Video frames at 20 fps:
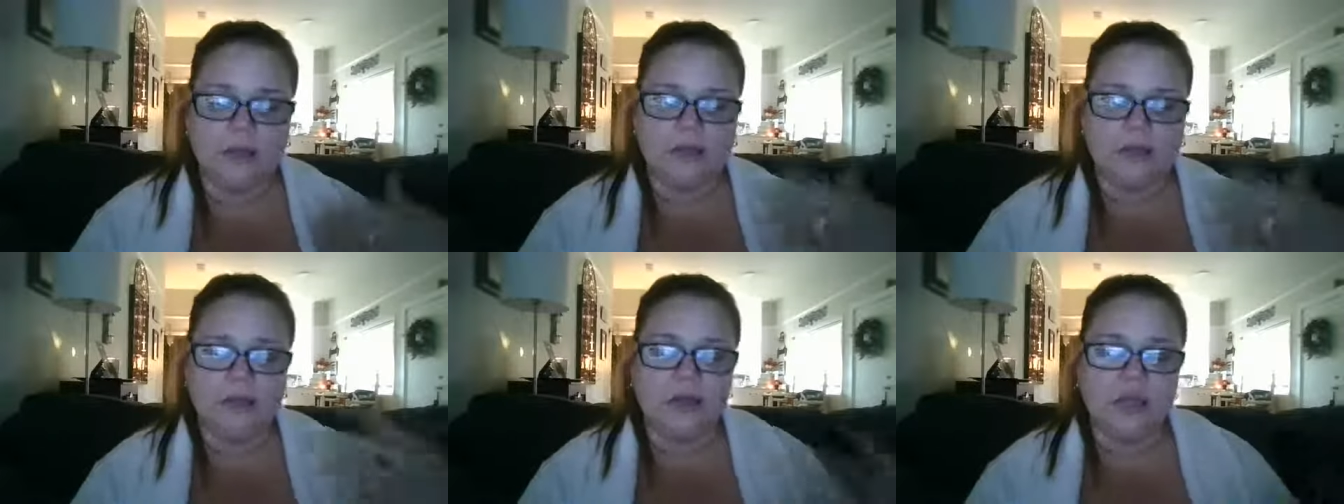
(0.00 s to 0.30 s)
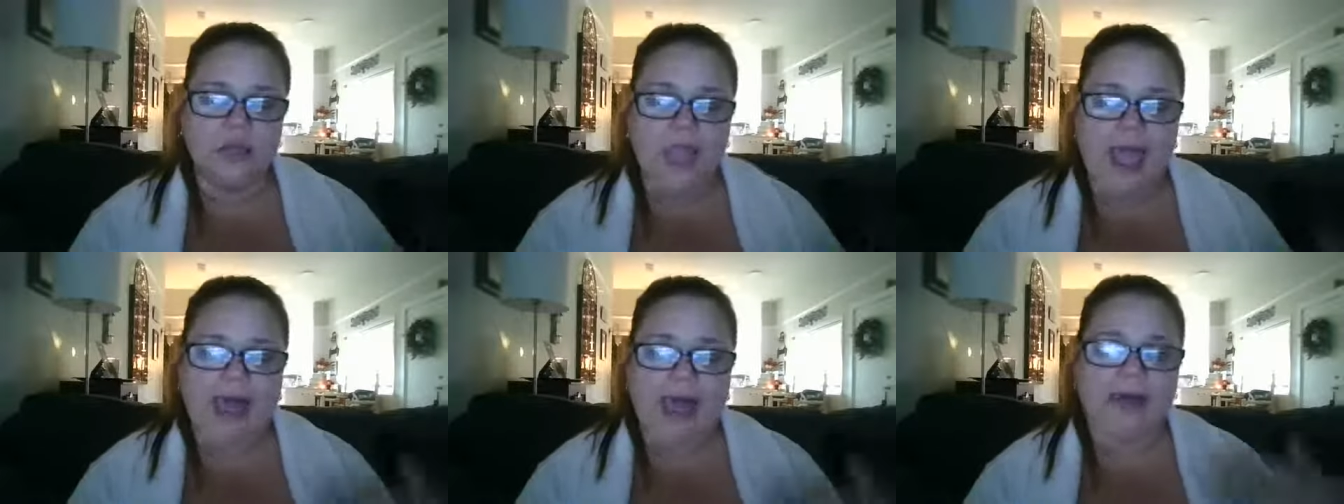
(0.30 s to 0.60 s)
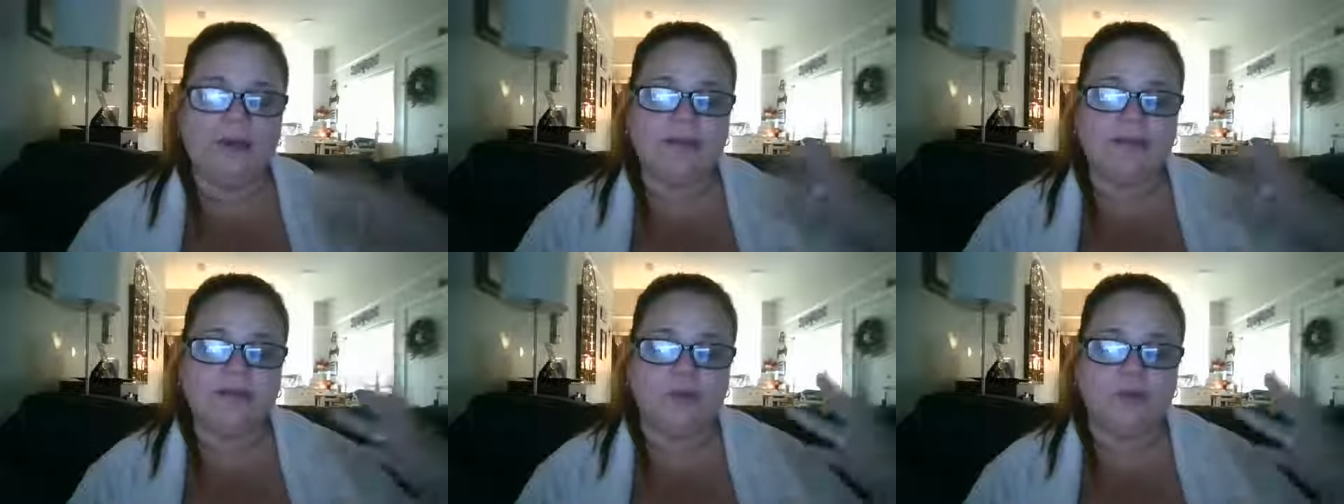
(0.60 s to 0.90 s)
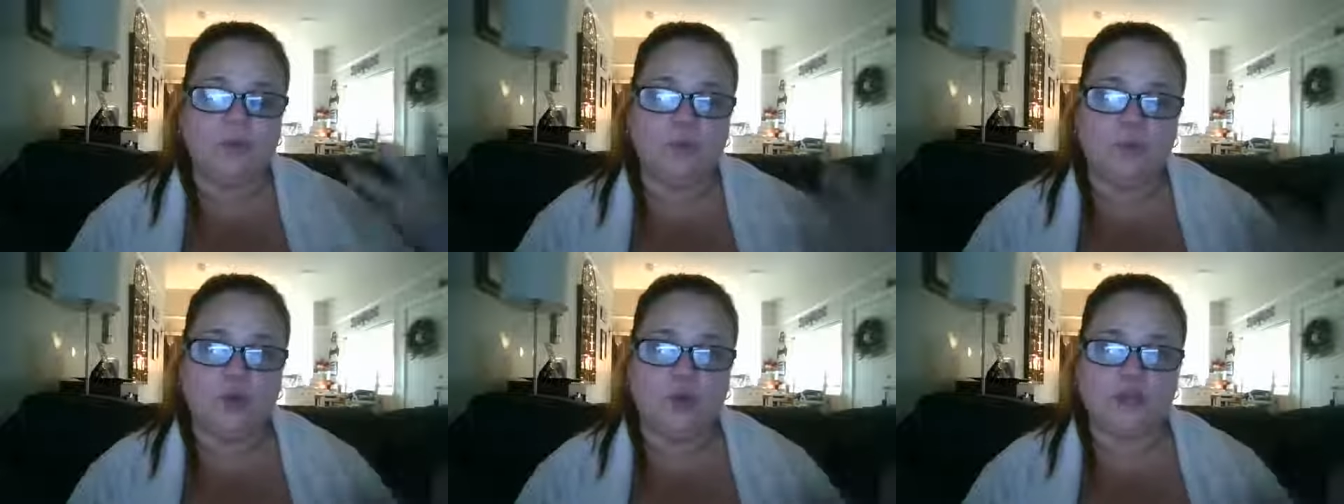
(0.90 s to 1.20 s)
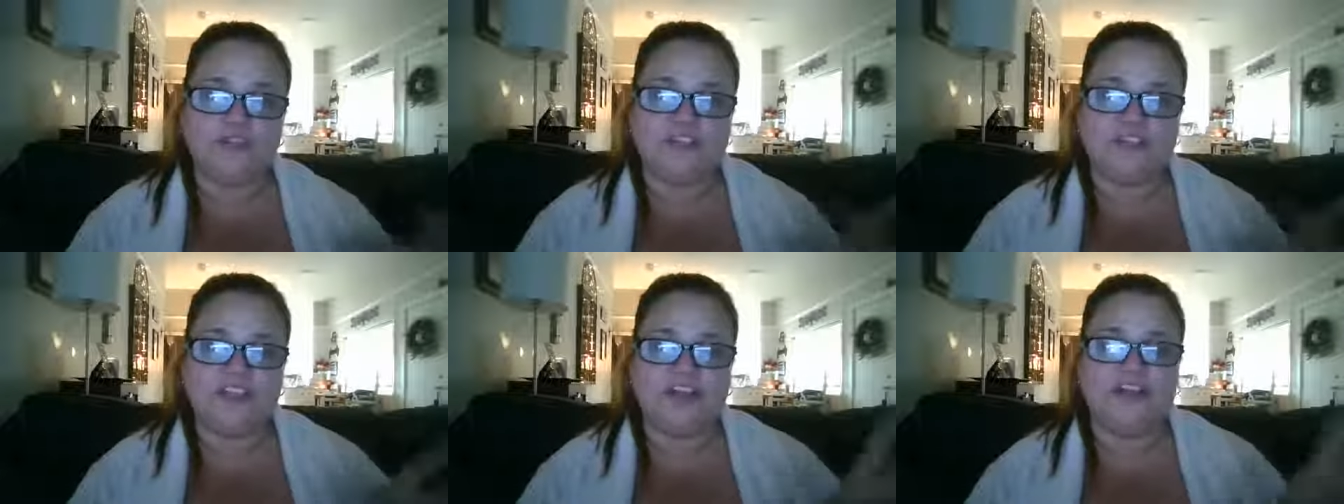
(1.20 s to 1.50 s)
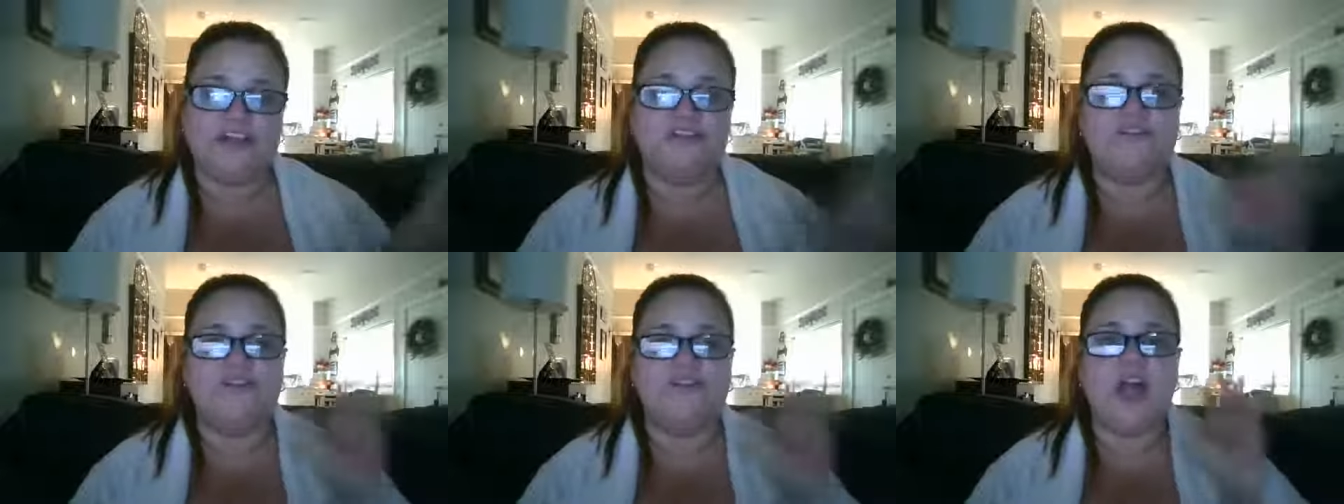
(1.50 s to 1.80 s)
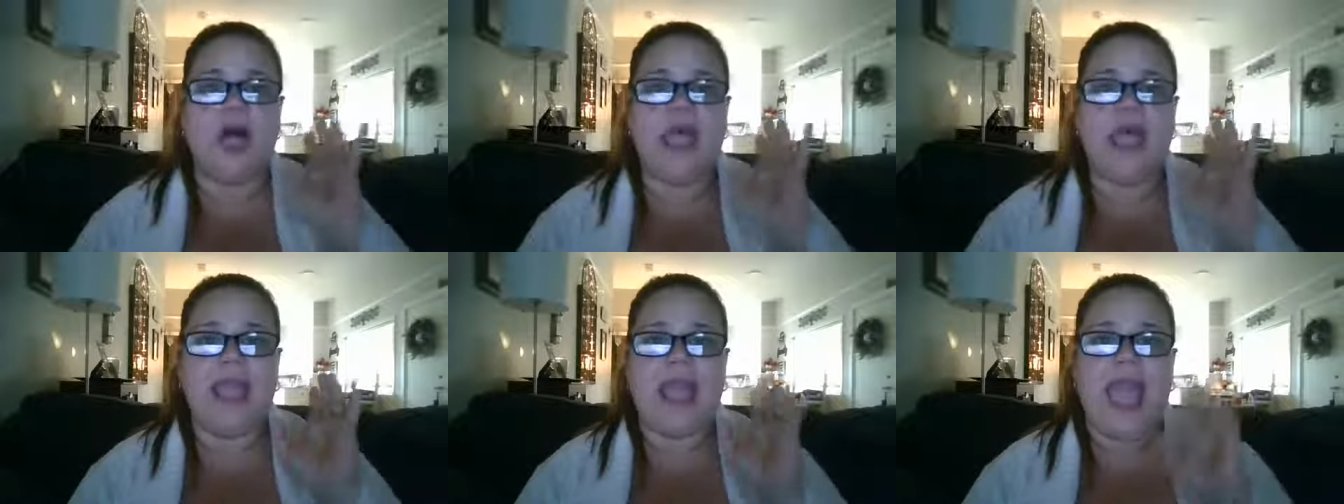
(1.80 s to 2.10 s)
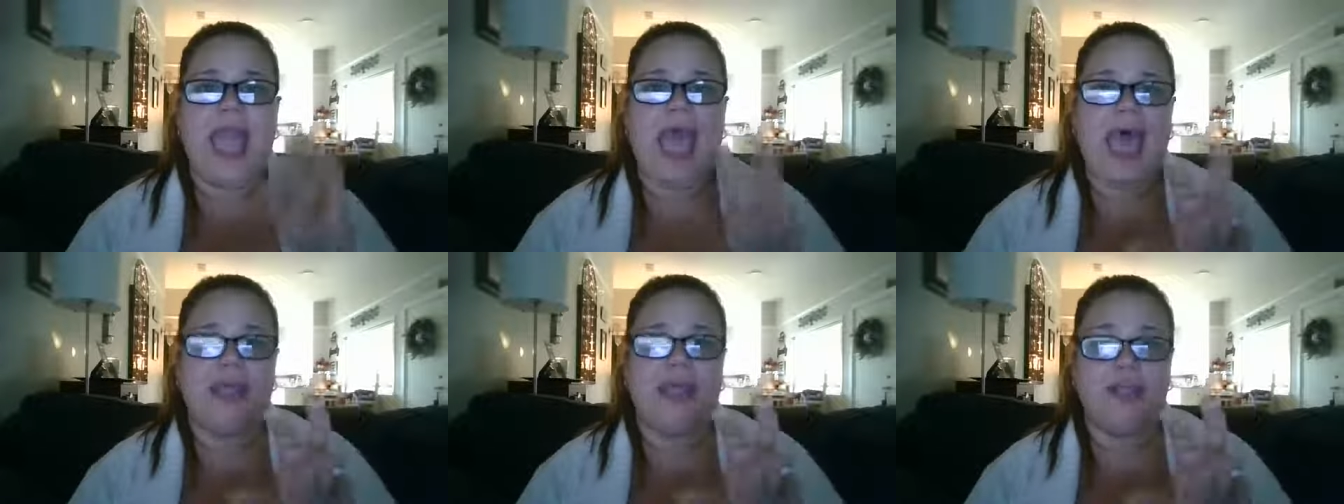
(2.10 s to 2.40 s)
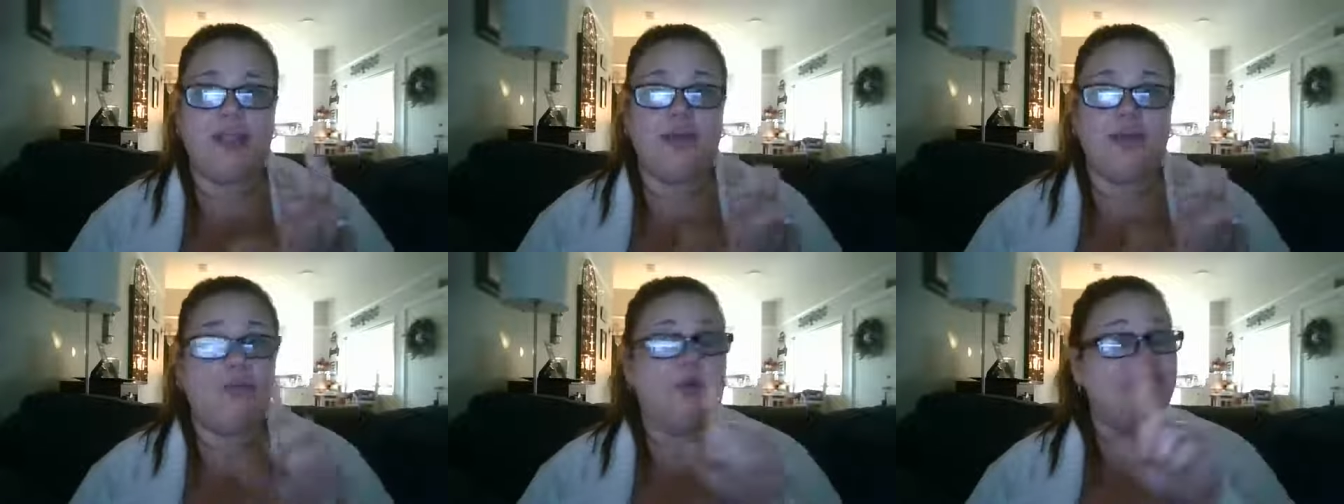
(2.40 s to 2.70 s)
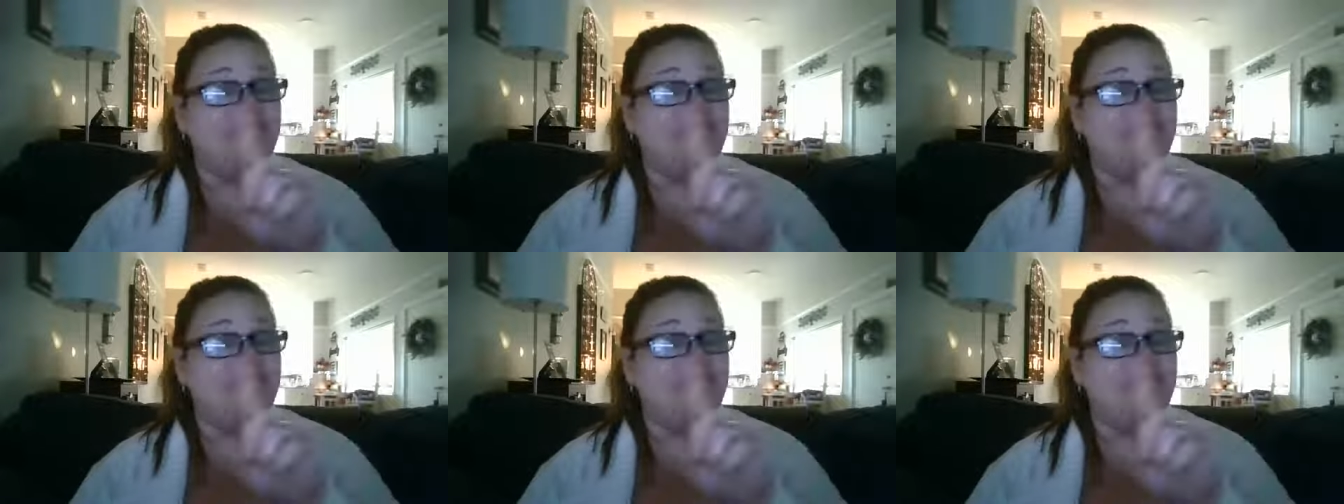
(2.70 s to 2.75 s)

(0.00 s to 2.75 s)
look at the words that are flying at you.